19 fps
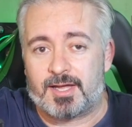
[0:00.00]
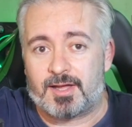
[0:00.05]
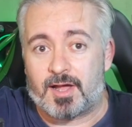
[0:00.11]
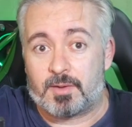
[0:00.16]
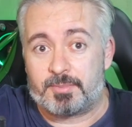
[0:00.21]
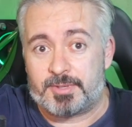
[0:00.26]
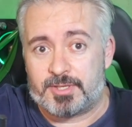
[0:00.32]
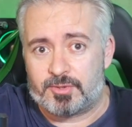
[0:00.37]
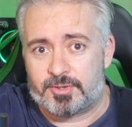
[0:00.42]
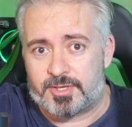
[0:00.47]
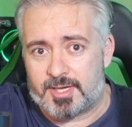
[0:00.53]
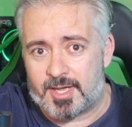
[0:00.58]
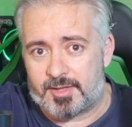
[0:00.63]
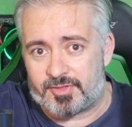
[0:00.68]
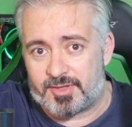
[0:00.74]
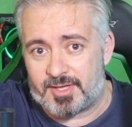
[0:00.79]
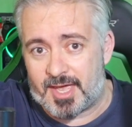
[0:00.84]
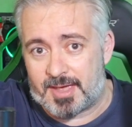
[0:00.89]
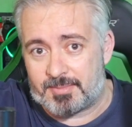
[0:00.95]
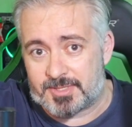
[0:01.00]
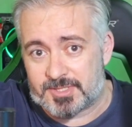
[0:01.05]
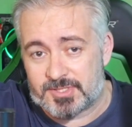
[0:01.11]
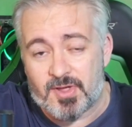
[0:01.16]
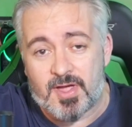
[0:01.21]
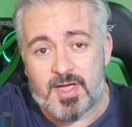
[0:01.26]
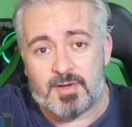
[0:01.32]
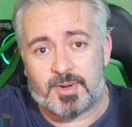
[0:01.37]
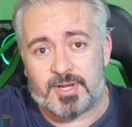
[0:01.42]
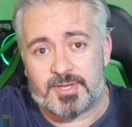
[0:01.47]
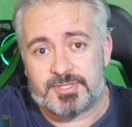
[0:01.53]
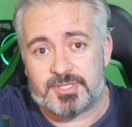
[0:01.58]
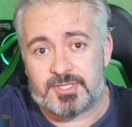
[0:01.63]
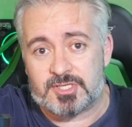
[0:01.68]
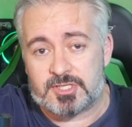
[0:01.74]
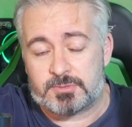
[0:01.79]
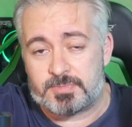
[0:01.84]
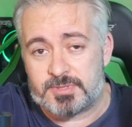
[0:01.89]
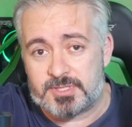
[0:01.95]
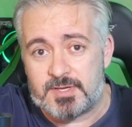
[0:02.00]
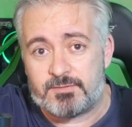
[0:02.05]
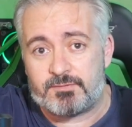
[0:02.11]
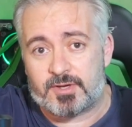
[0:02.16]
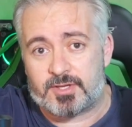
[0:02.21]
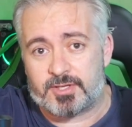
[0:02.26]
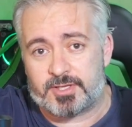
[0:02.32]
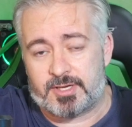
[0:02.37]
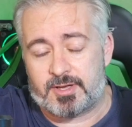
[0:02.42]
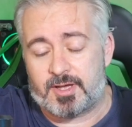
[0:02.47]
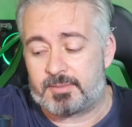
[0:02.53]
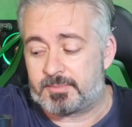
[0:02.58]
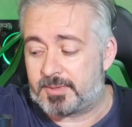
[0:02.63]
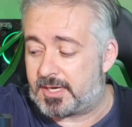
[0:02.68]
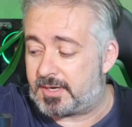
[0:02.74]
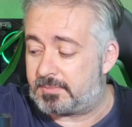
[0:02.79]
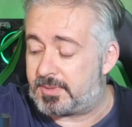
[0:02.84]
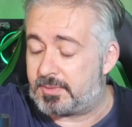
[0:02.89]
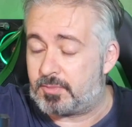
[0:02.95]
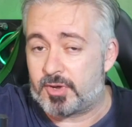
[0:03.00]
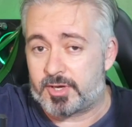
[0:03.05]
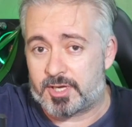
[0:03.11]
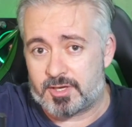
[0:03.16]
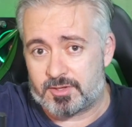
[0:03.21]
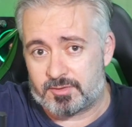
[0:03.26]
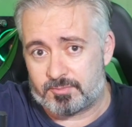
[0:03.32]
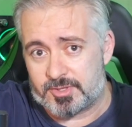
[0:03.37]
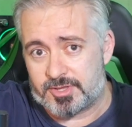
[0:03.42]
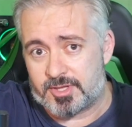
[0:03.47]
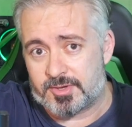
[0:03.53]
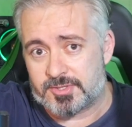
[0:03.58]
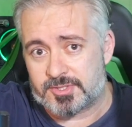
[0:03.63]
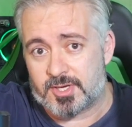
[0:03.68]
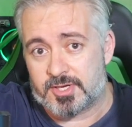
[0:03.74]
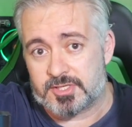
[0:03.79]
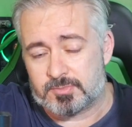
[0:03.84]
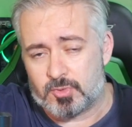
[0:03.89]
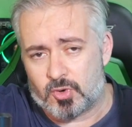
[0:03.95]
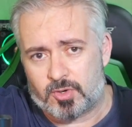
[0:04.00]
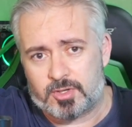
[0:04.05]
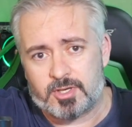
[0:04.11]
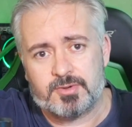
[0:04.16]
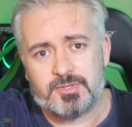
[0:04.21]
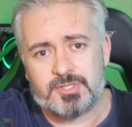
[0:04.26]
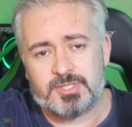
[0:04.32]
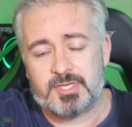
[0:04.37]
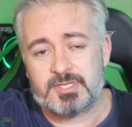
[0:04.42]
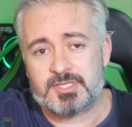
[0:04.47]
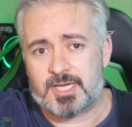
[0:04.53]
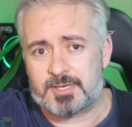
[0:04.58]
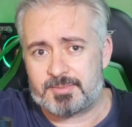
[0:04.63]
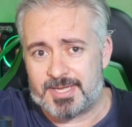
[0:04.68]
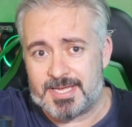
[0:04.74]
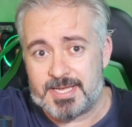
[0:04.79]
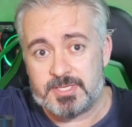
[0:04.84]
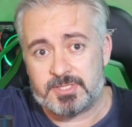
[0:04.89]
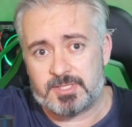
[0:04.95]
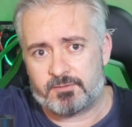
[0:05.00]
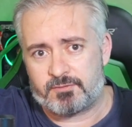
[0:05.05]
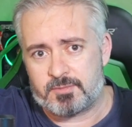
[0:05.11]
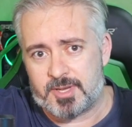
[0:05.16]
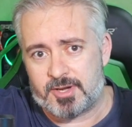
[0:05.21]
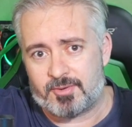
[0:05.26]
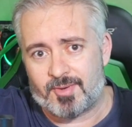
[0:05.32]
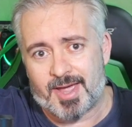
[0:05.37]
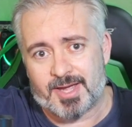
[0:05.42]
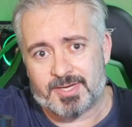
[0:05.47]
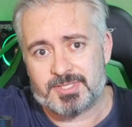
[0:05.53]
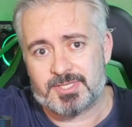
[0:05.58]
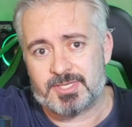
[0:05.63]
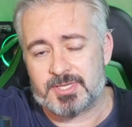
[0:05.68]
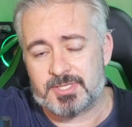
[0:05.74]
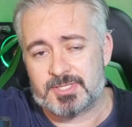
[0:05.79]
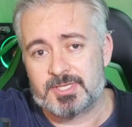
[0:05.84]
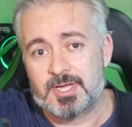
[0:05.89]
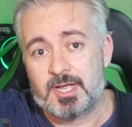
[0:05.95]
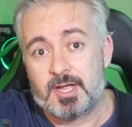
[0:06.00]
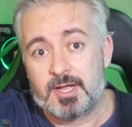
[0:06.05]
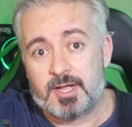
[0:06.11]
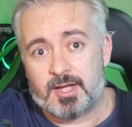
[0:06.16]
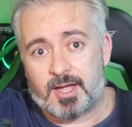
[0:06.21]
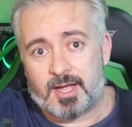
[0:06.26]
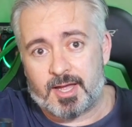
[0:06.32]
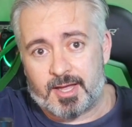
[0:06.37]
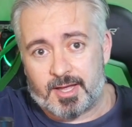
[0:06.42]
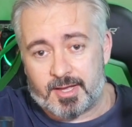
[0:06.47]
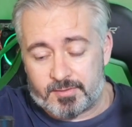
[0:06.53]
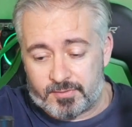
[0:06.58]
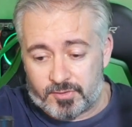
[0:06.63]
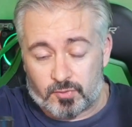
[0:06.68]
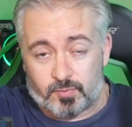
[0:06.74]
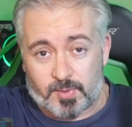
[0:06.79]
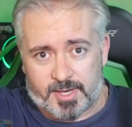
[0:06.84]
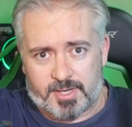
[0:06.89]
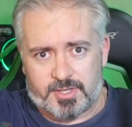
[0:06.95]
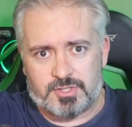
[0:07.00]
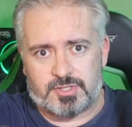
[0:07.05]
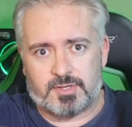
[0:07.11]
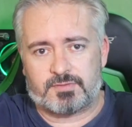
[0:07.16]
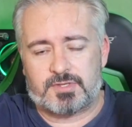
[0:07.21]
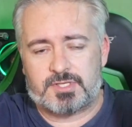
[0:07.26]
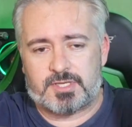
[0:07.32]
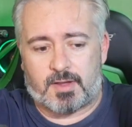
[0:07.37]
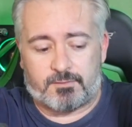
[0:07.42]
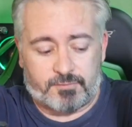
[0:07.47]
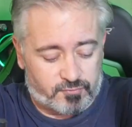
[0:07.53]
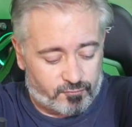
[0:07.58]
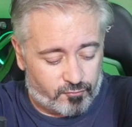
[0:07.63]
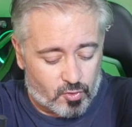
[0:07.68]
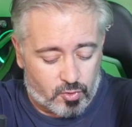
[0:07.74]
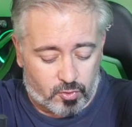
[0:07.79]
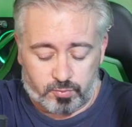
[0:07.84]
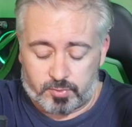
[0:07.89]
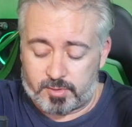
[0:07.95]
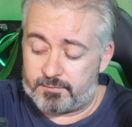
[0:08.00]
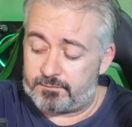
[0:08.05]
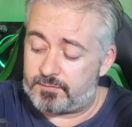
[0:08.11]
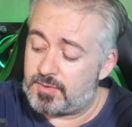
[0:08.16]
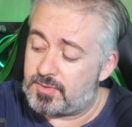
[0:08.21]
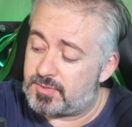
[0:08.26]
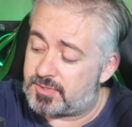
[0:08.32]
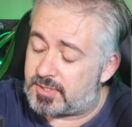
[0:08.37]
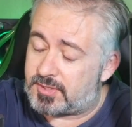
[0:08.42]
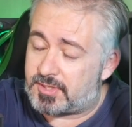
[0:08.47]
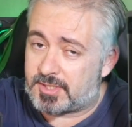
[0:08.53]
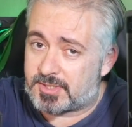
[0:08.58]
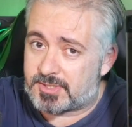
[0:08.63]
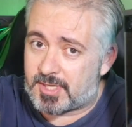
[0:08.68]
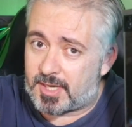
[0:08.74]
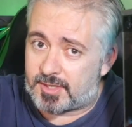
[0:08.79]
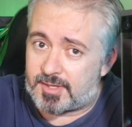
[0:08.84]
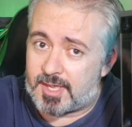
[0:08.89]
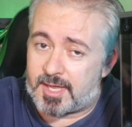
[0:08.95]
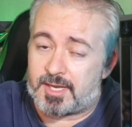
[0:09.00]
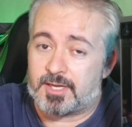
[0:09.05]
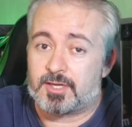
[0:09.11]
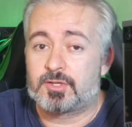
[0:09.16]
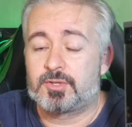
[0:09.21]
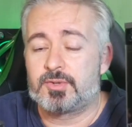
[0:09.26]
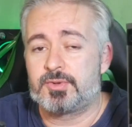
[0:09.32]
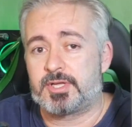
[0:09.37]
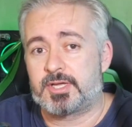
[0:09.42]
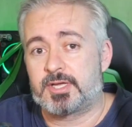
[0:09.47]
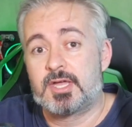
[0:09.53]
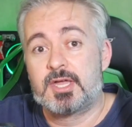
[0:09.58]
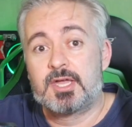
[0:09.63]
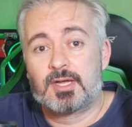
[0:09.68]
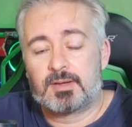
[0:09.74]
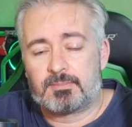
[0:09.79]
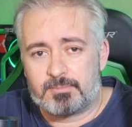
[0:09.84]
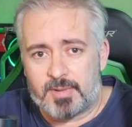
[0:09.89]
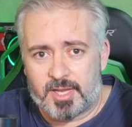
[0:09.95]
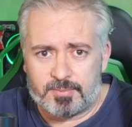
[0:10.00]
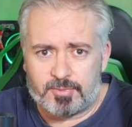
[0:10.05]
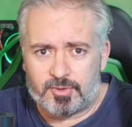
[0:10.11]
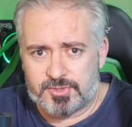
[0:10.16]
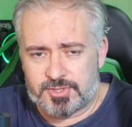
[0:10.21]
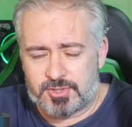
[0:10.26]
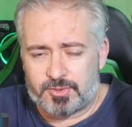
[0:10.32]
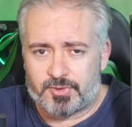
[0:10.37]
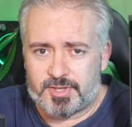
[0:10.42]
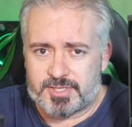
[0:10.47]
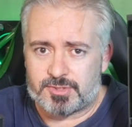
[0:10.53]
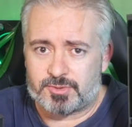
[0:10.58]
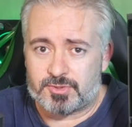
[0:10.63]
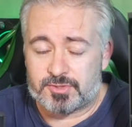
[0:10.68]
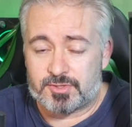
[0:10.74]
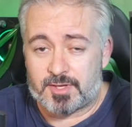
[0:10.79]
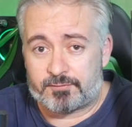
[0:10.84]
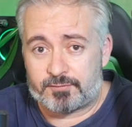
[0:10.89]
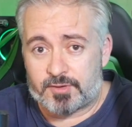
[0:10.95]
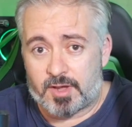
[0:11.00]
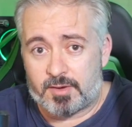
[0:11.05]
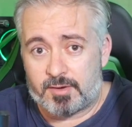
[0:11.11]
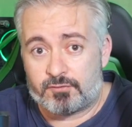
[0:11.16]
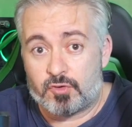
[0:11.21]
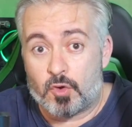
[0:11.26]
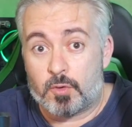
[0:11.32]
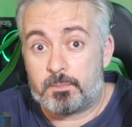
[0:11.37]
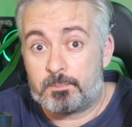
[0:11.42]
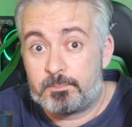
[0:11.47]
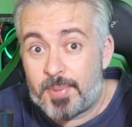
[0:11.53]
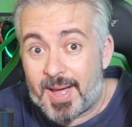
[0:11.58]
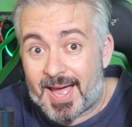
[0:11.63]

I'll be looking at the MSI ones specifically. I'm going to be working with those guys more closely. It's going to be easier for me to access the range of stuff for reviews and things like that, including motherboards and all that sort of stuff going forward.